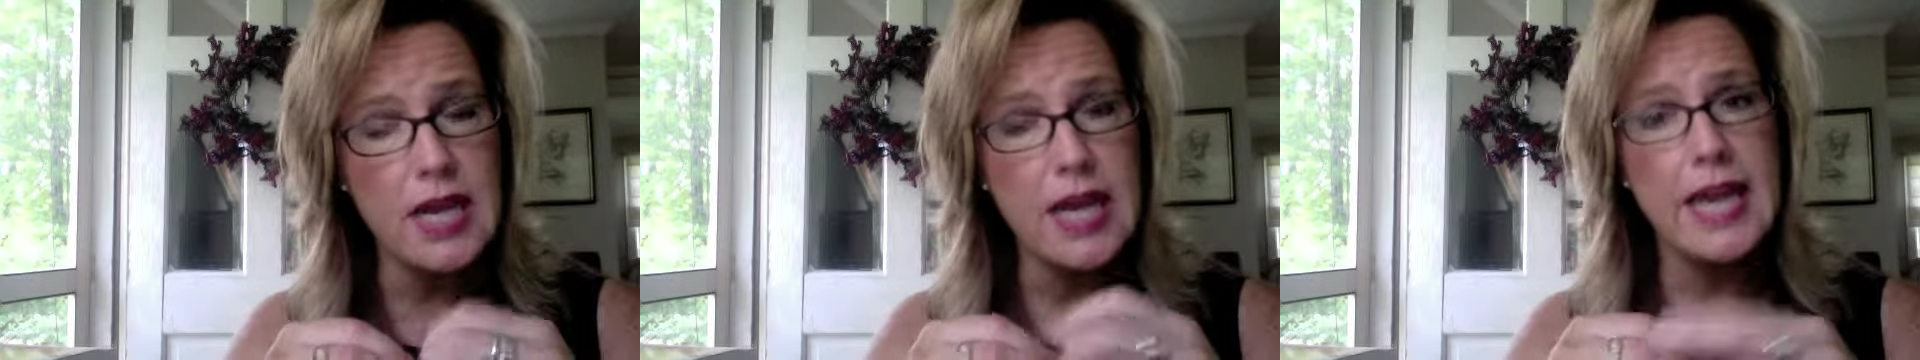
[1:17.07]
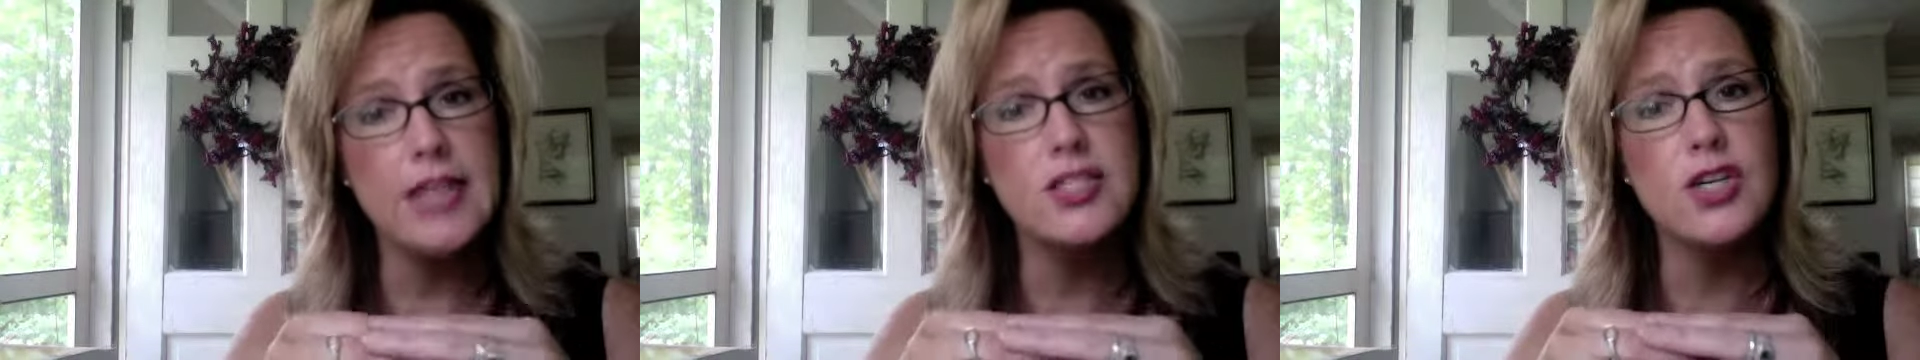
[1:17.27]

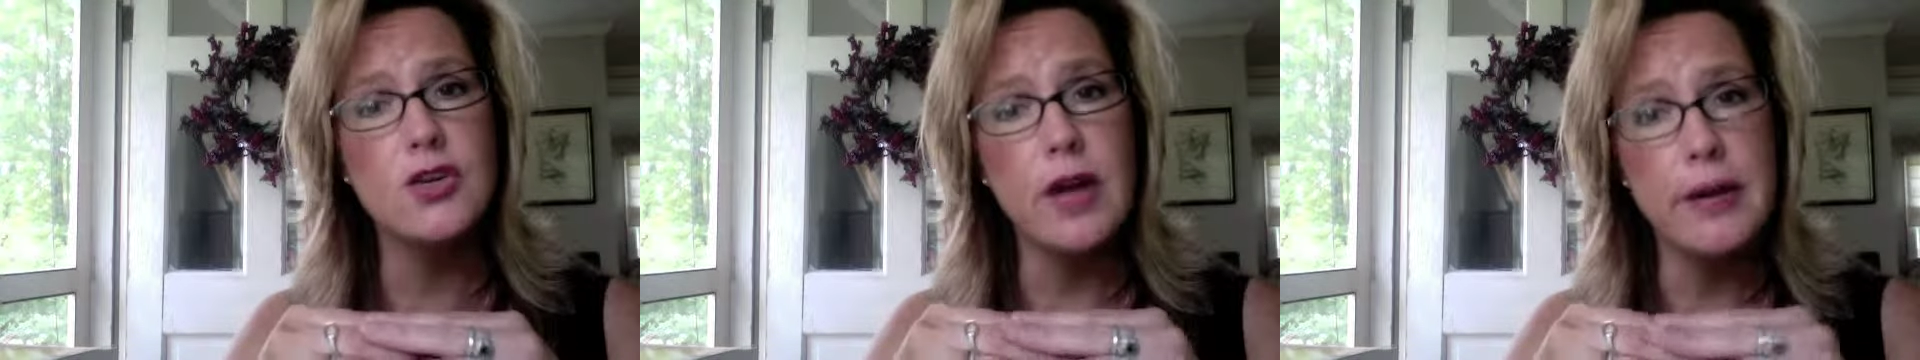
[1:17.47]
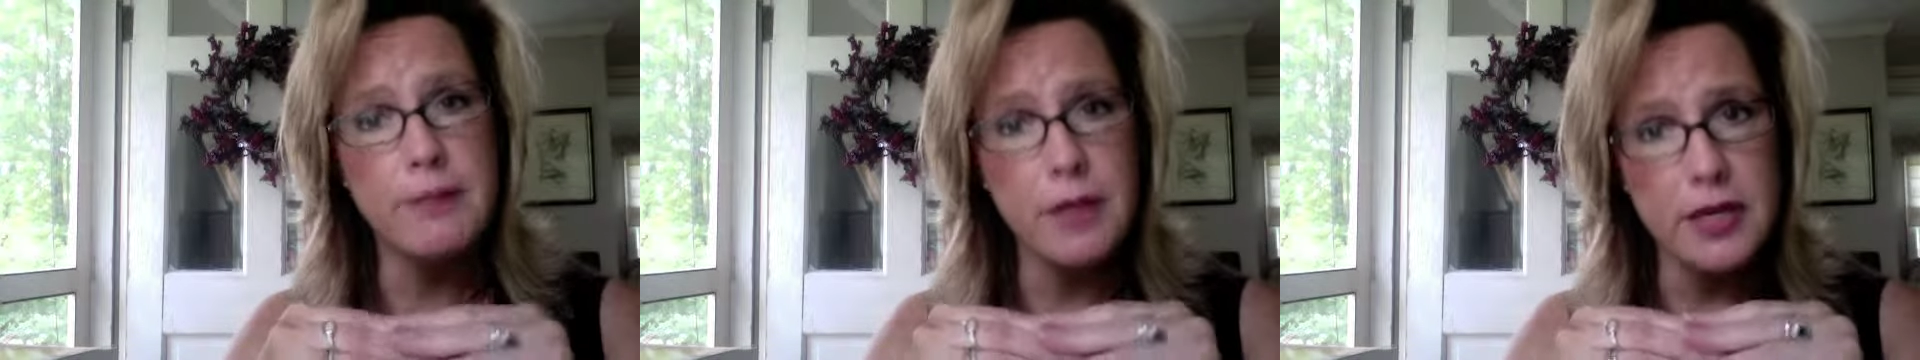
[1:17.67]
It's a
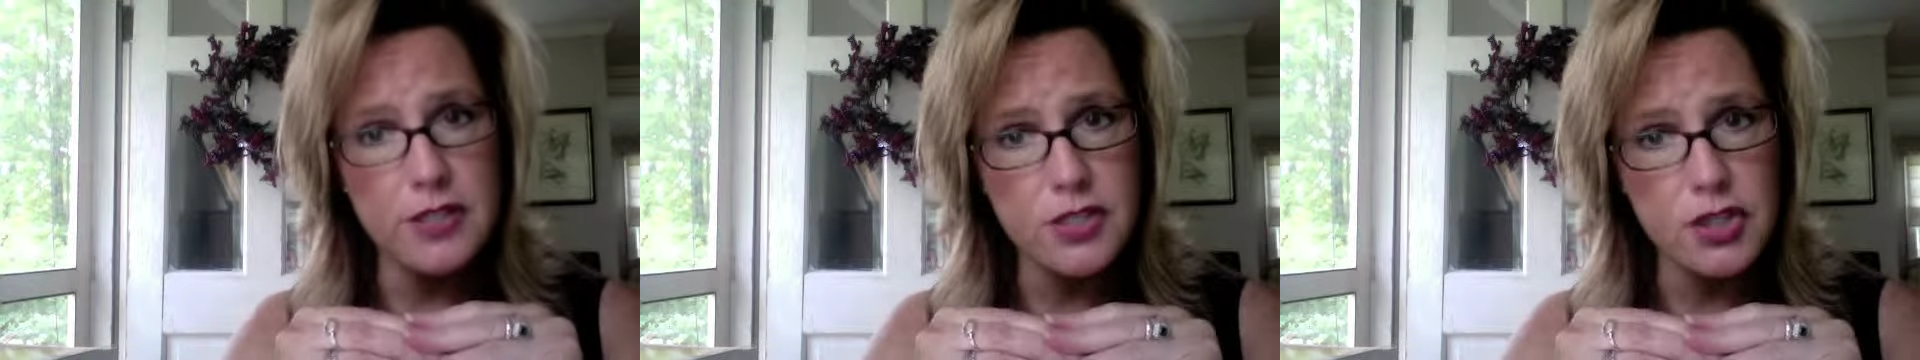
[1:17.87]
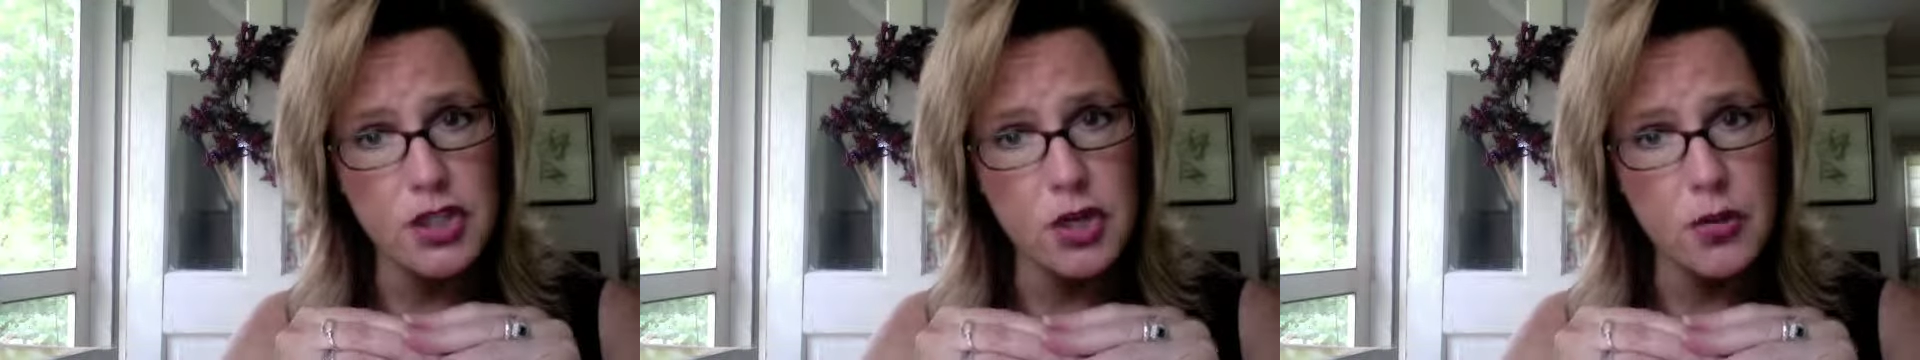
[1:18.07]
great place
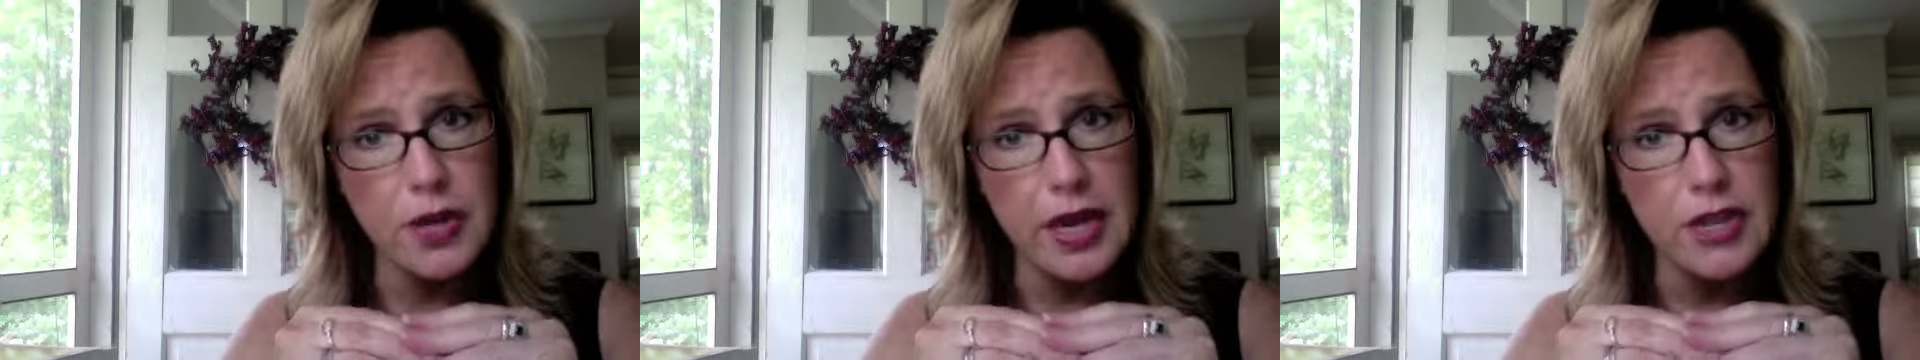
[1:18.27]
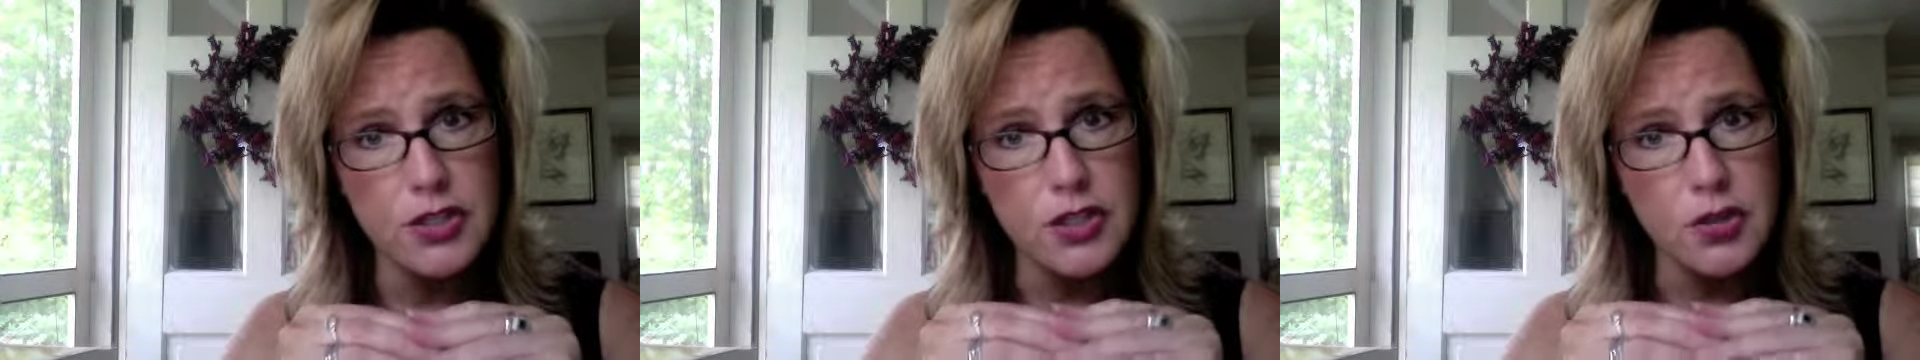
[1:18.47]
to
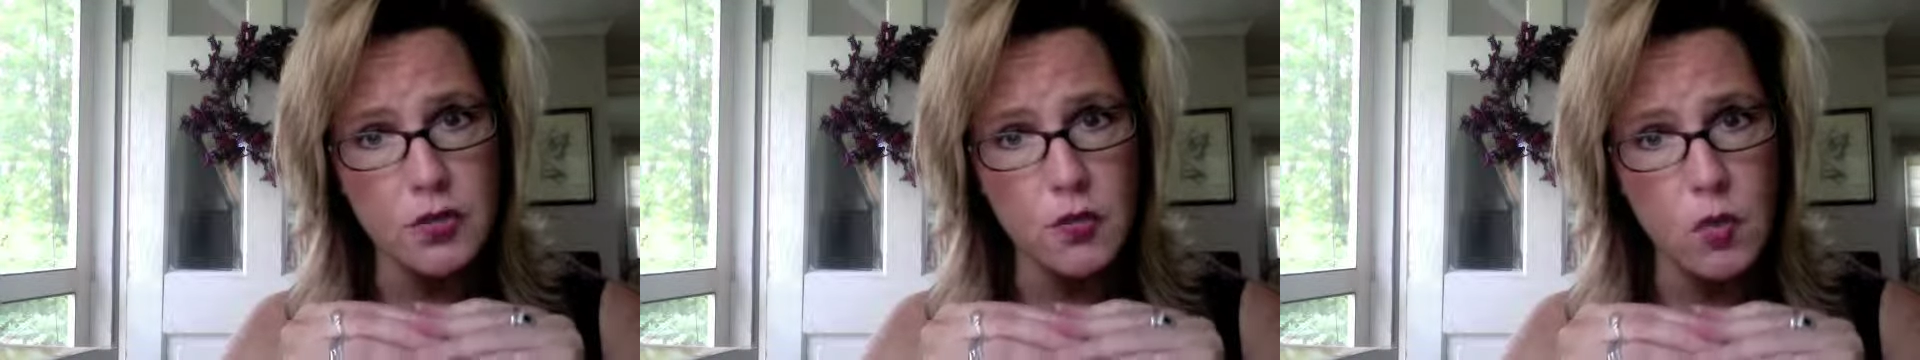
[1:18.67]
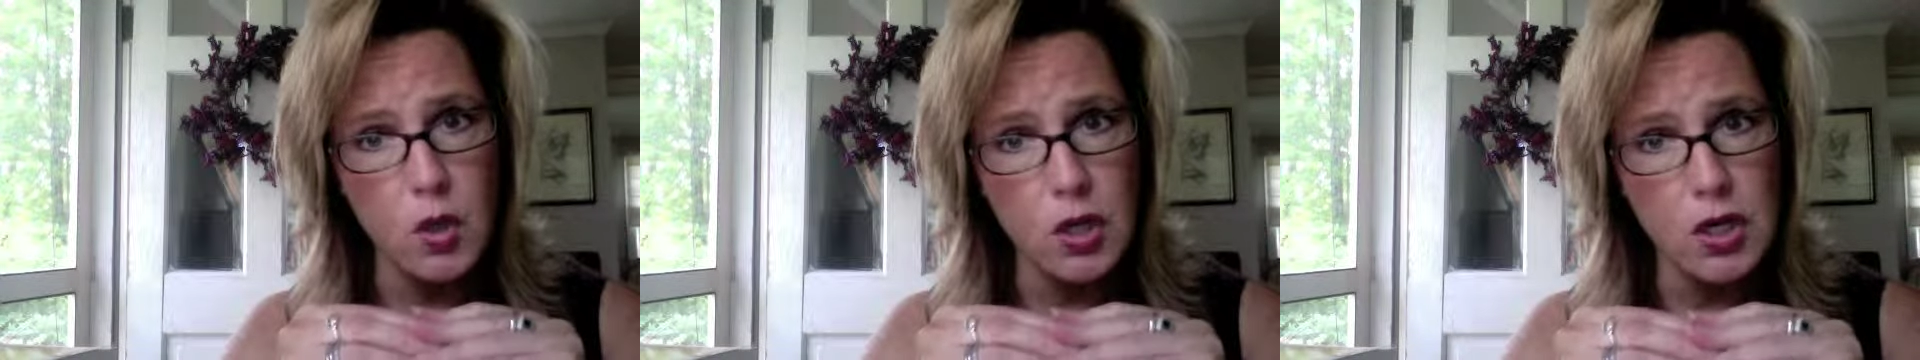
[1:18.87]
showcase your
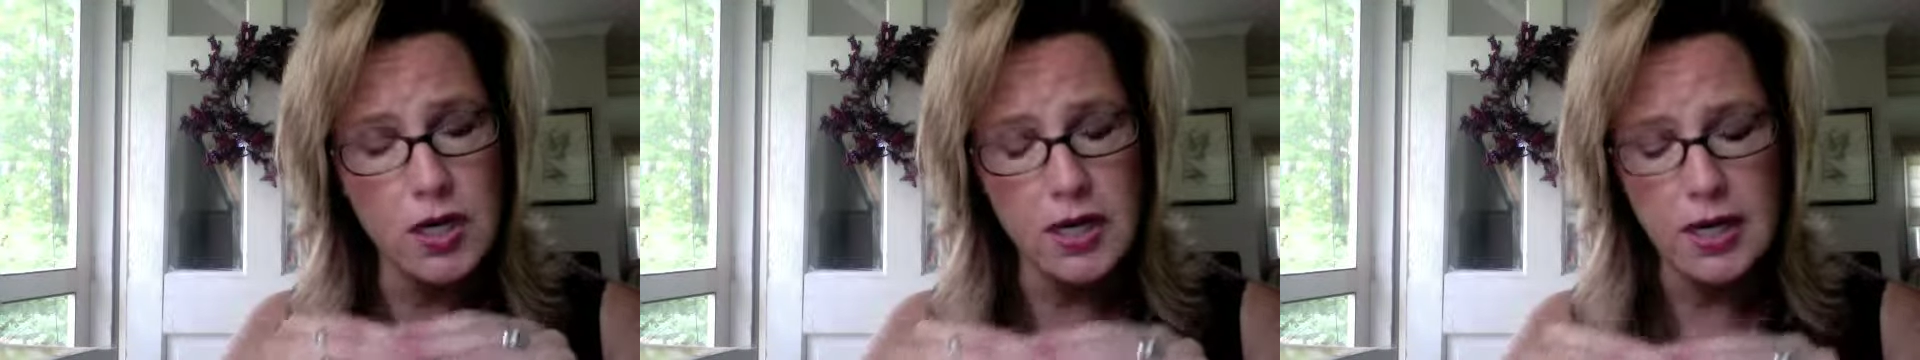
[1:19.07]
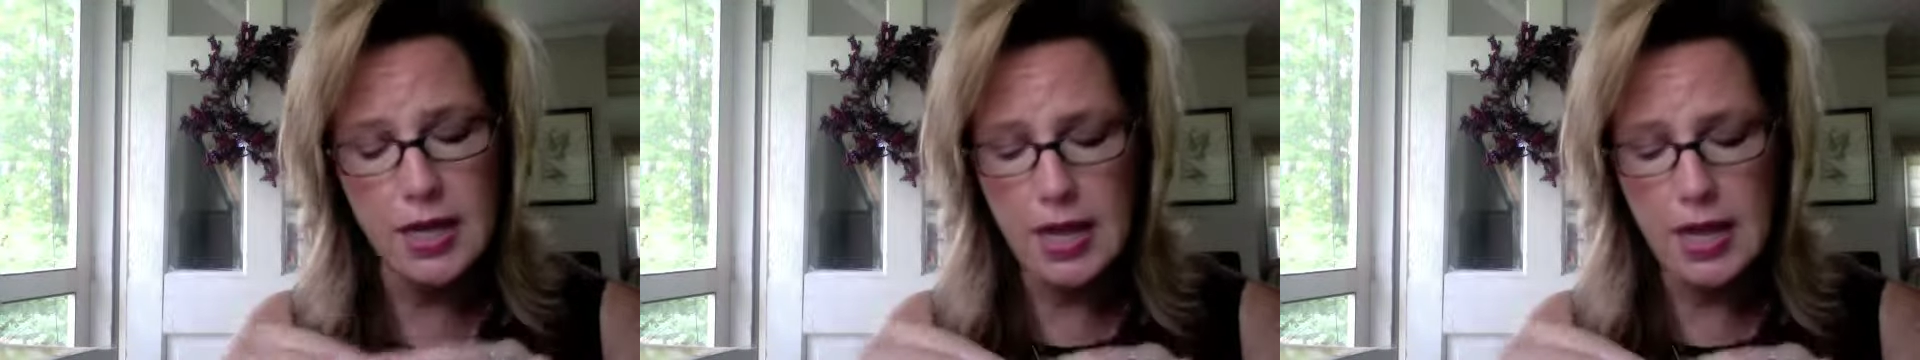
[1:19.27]
work.